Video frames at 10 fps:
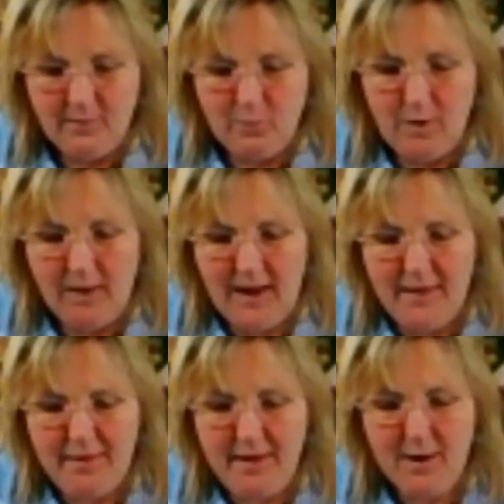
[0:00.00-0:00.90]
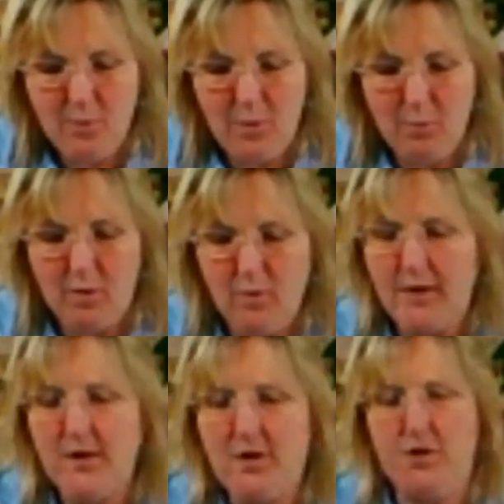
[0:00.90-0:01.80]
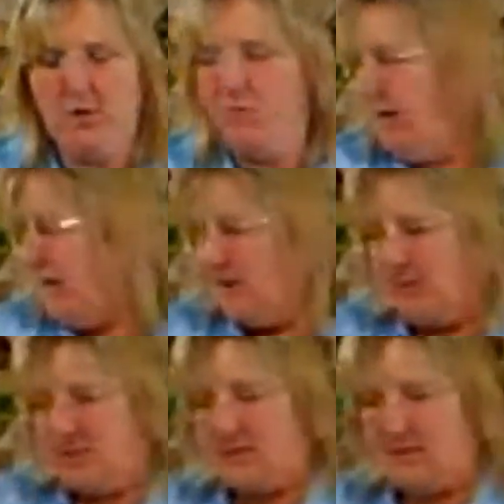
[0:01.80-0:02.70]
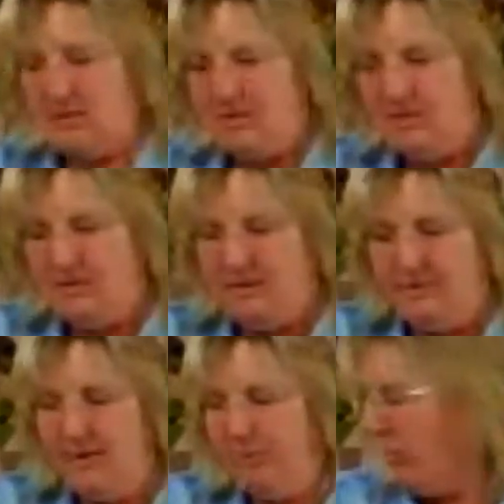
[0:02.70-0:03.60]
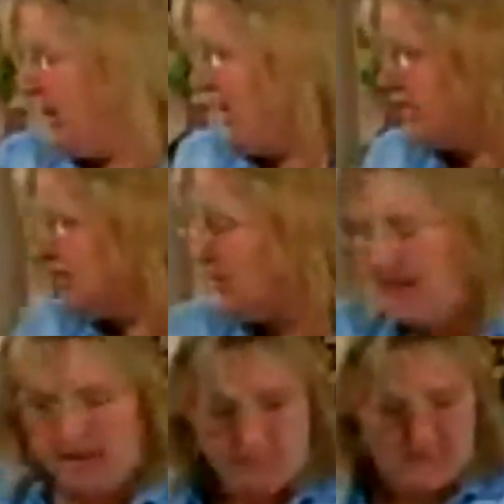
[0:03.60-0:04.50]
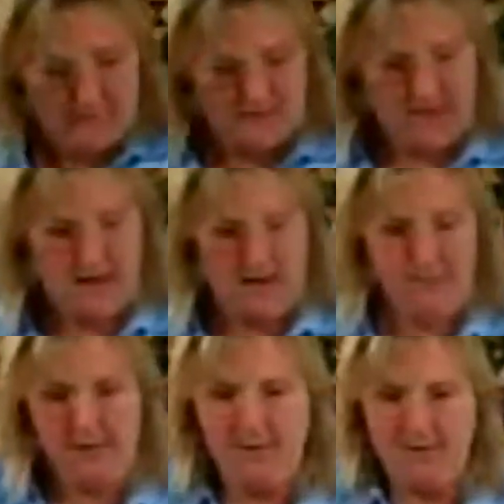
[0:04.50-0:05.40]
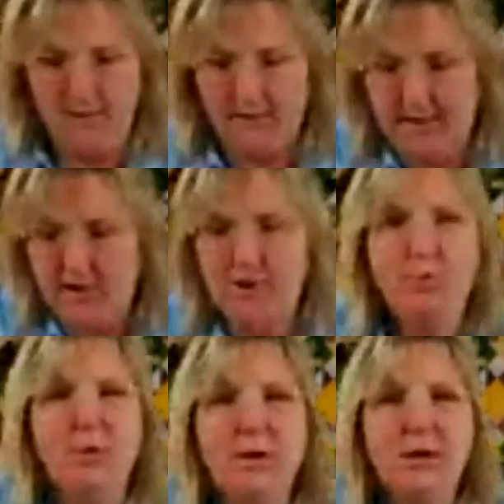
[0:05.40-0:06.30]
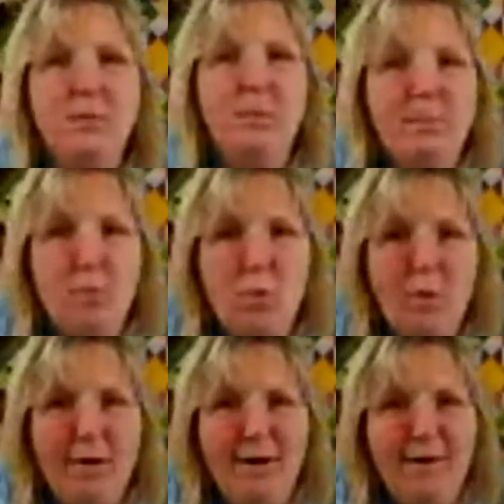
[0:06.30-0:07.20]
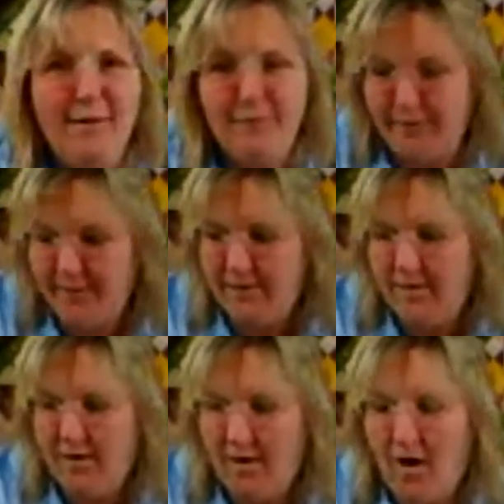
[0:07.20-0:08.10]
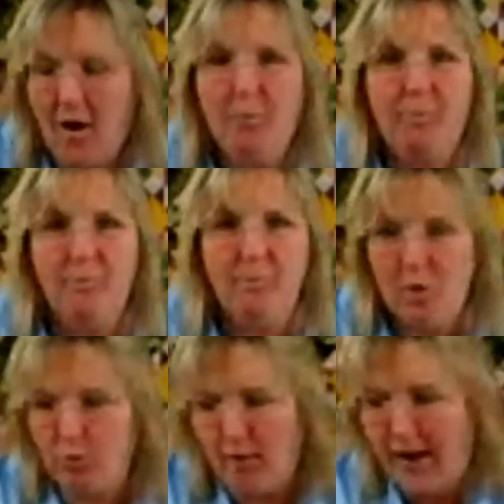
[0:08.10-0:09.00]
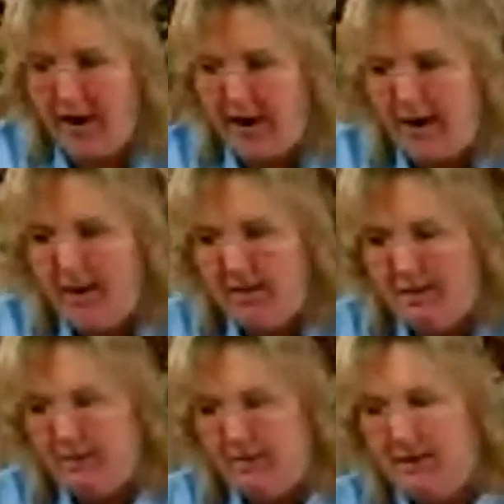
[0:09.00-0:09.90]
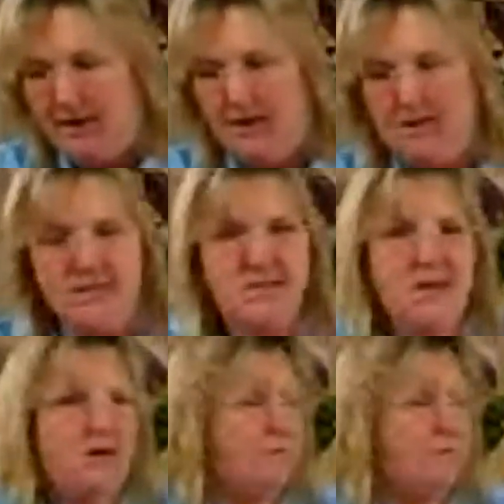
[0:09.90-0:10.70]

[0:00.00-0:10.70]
Well, I think what we're going to do is, if everyone has a little bit of time, let's do a little bit more of our gray and see